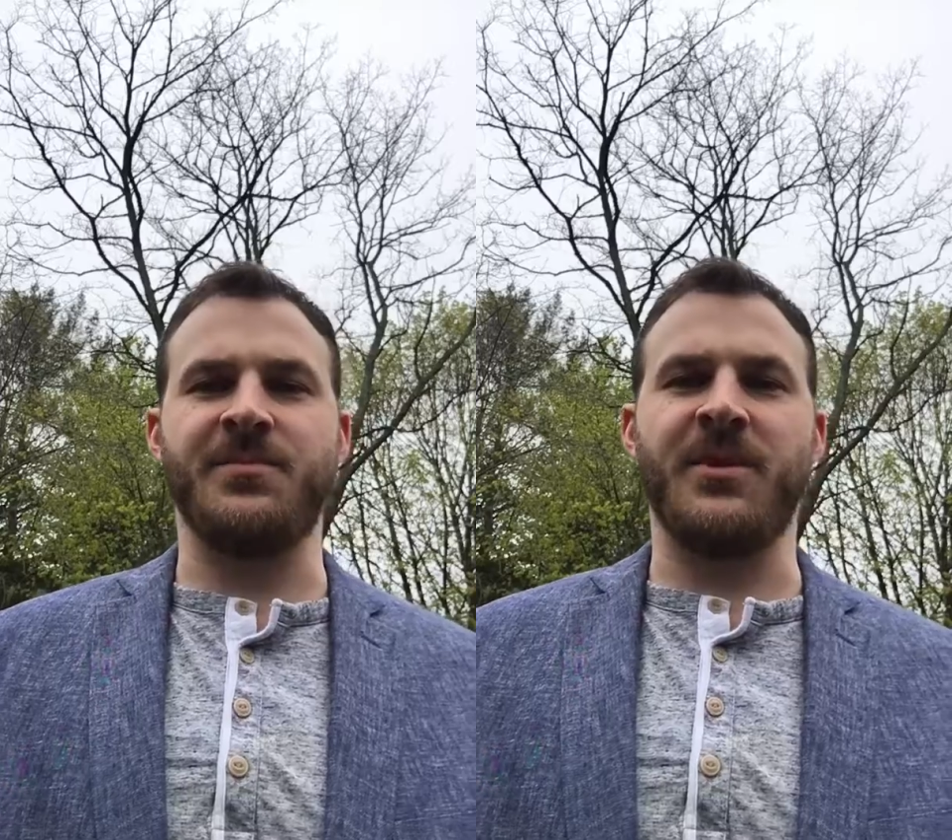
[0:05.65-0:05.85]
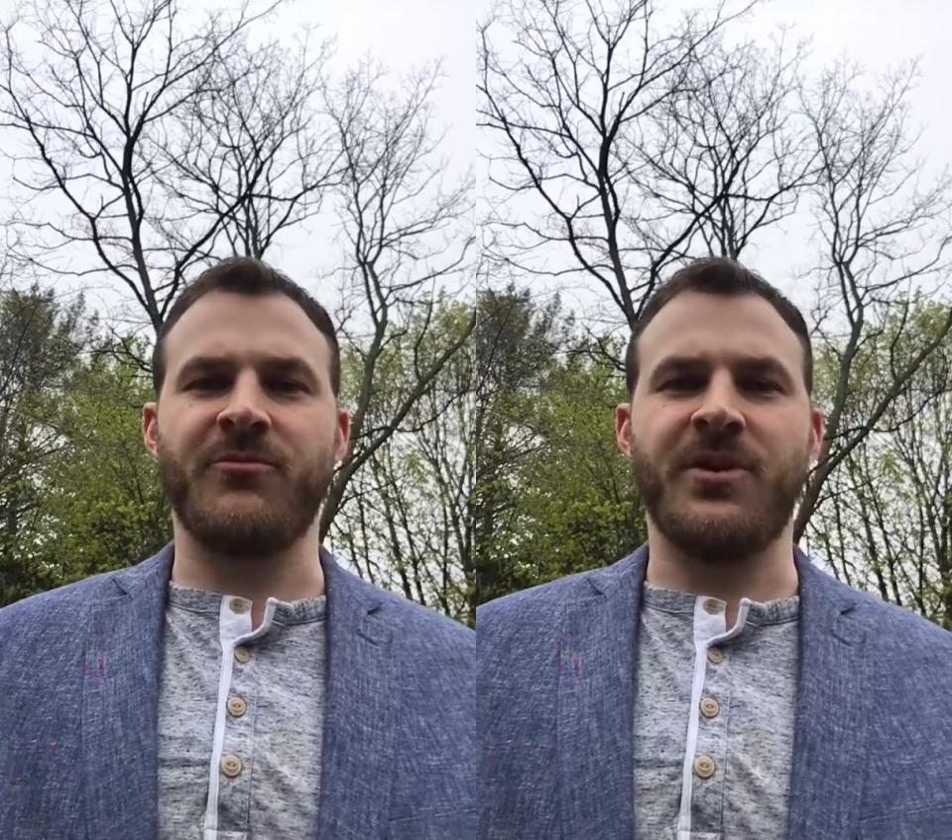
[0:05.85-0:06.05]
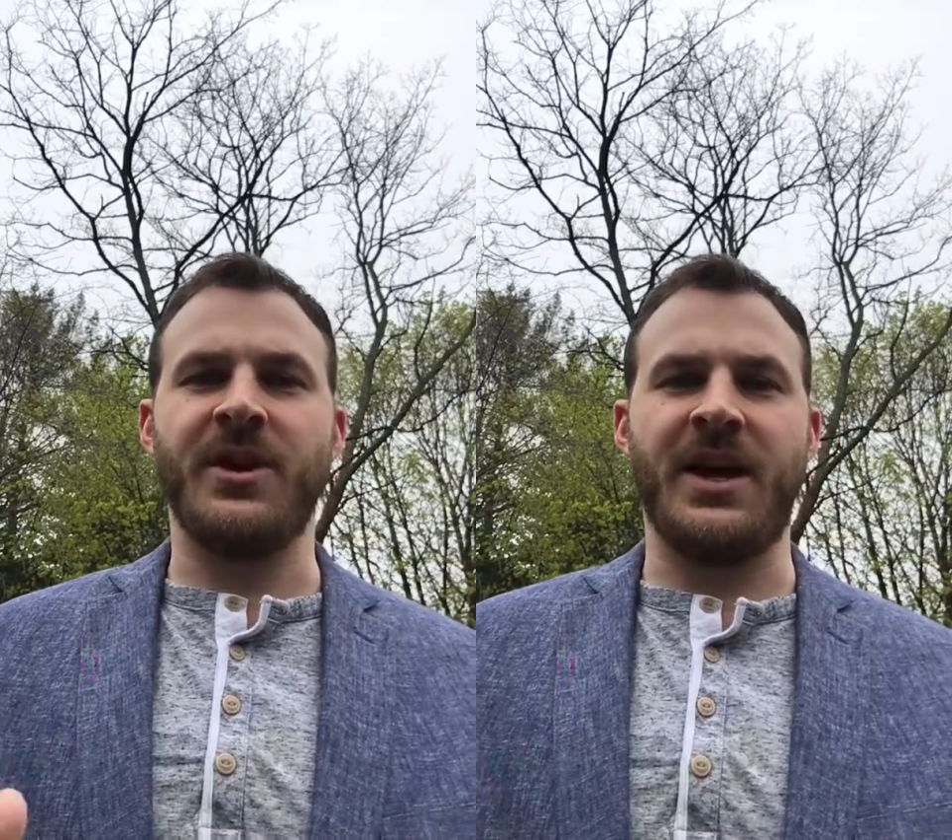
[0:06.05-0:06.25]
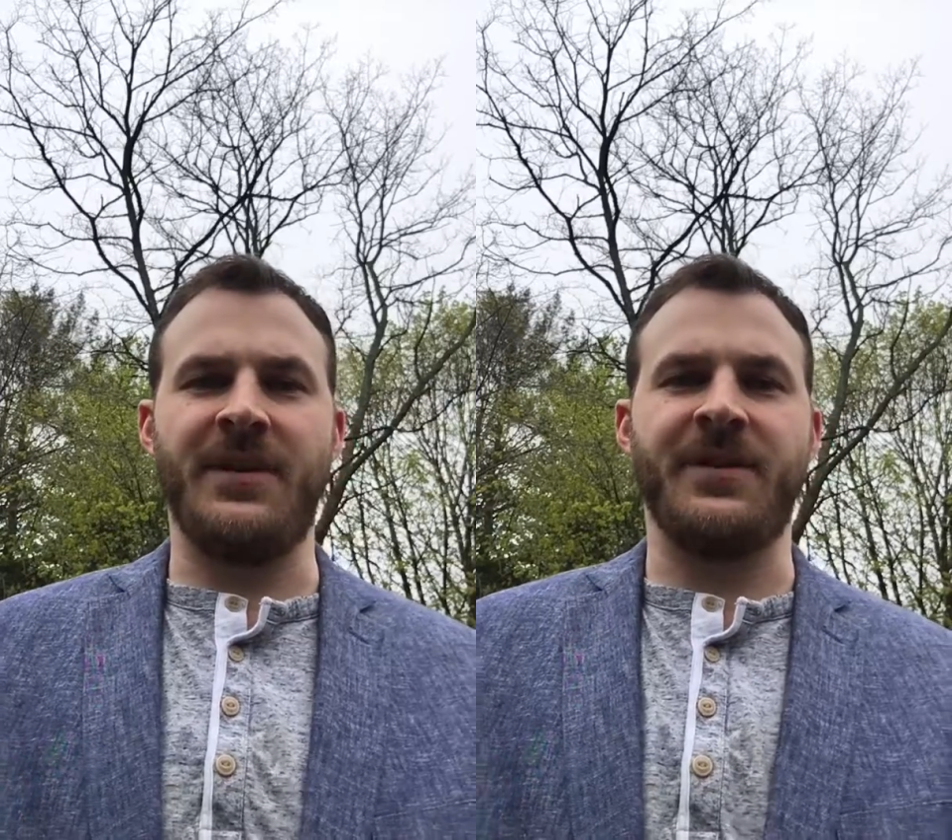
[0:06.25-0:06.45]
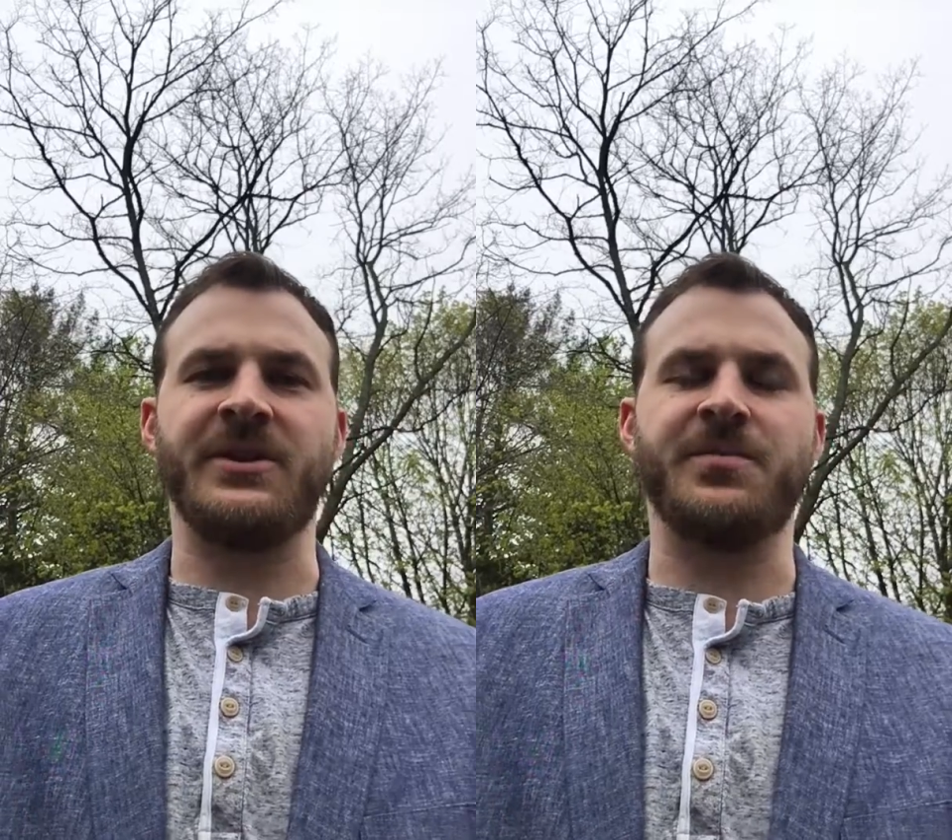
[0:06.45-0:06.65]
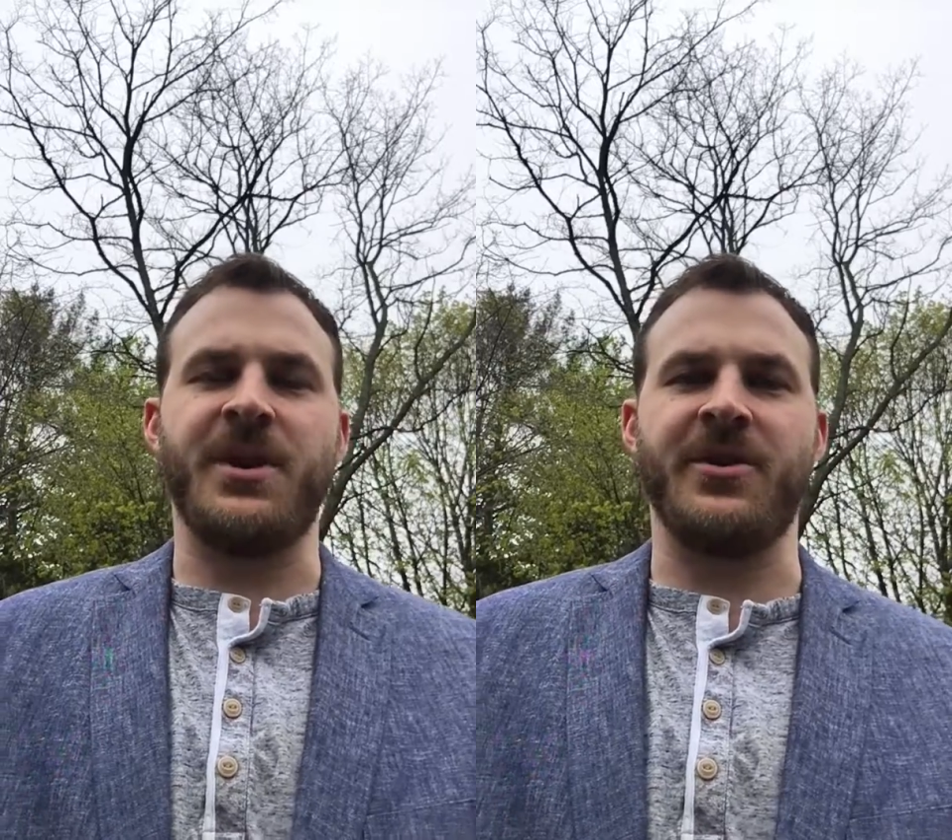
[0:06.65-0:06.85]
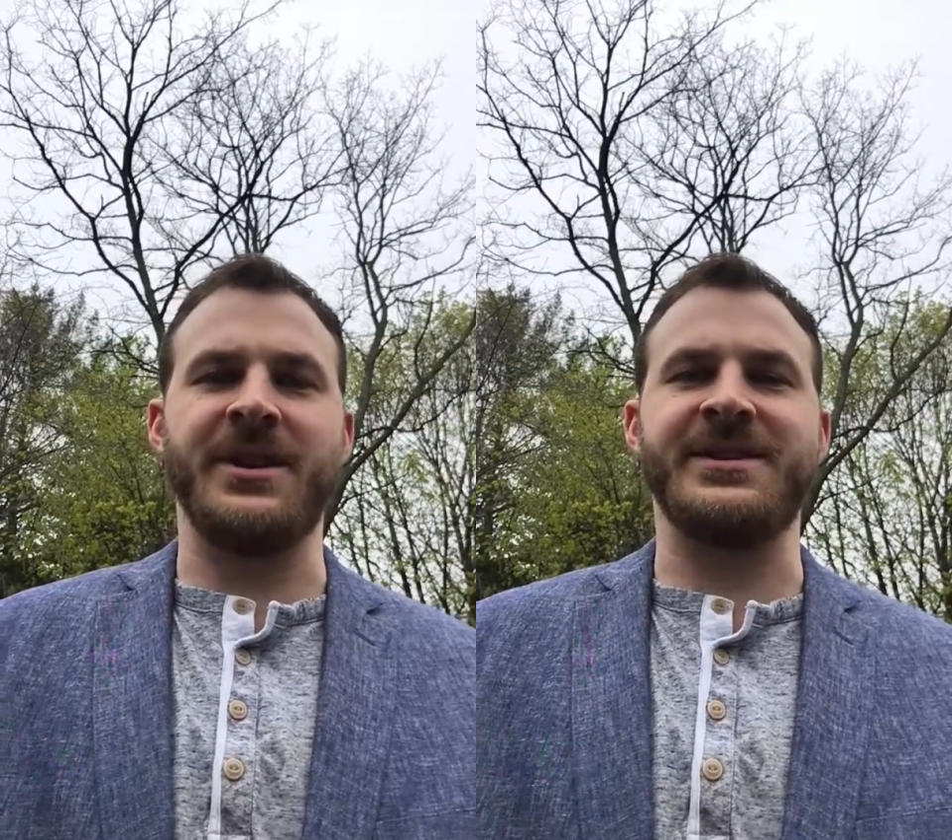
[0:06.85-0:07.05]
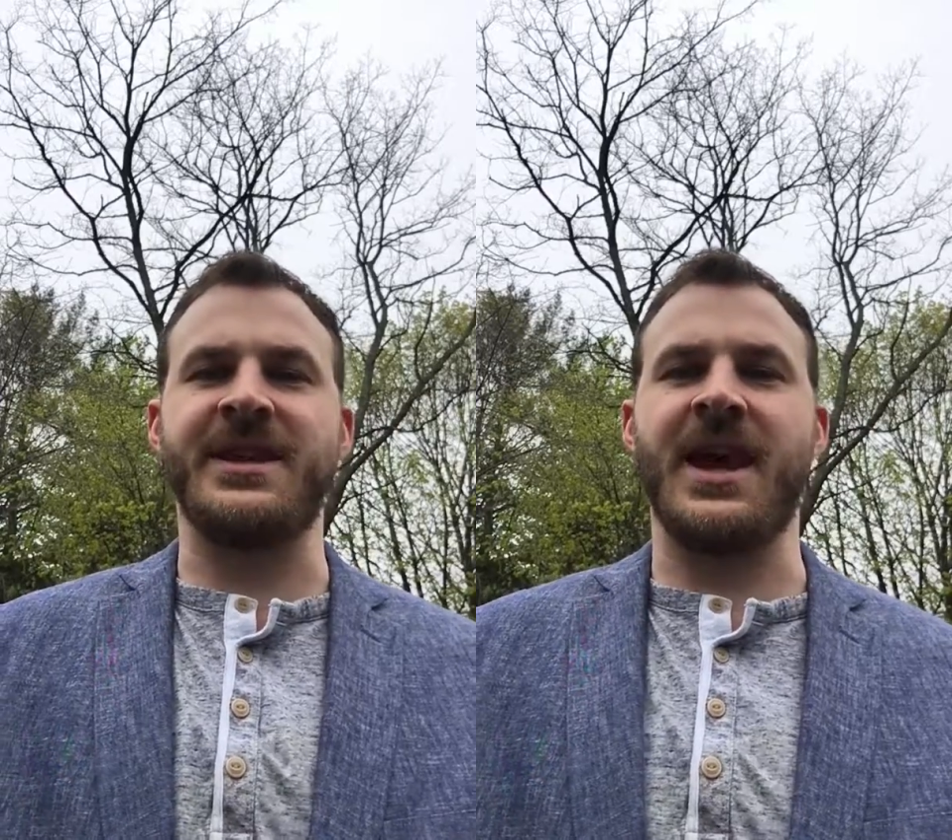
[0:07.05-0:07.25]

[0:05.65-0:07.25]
but real life experience,